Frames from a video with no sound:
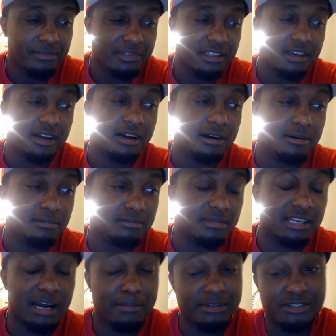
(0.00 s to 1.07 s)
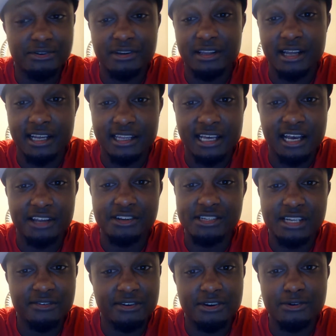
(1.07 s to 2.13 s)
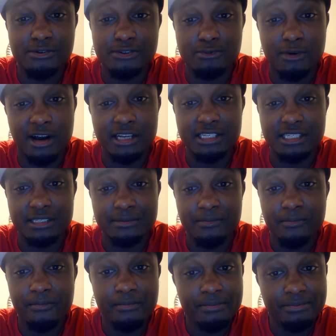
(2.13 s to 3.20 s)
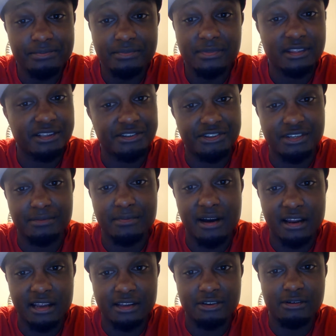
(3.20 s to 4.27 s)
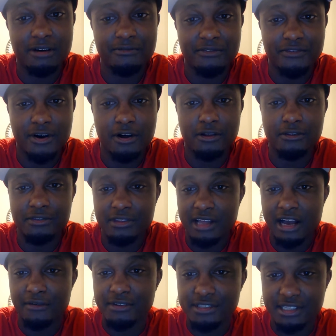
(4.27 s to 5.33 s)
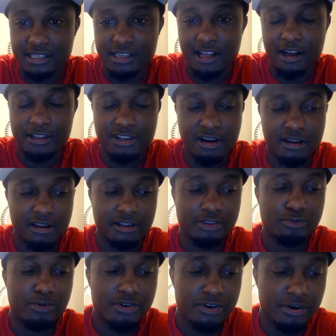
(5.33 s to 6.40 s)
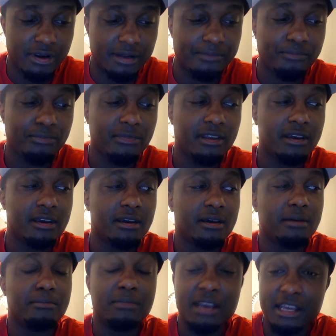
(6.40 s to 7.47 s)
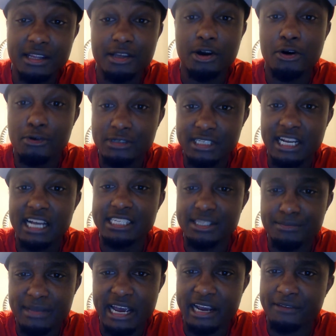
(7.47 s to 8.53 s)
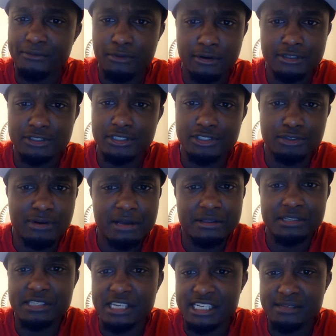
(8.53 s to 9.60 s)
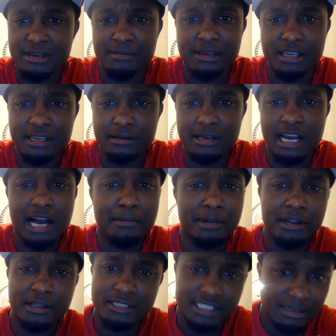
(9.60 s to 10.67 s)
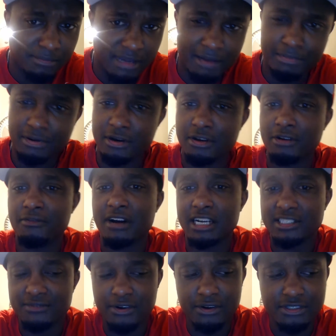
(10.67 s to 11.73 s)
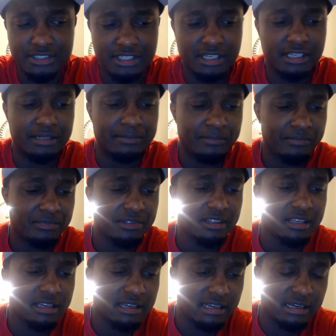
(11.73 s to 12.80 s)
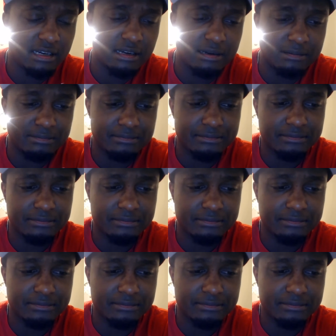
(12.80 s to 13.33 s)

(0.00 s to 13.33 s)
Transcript: an opportunity like that, you just never know who's watching. This is somebody, you know, I followed, obviously, Locked On Twitter, and me and the host had some back and forth just throughout the season. Maybe he commented on something I put or vice versa. And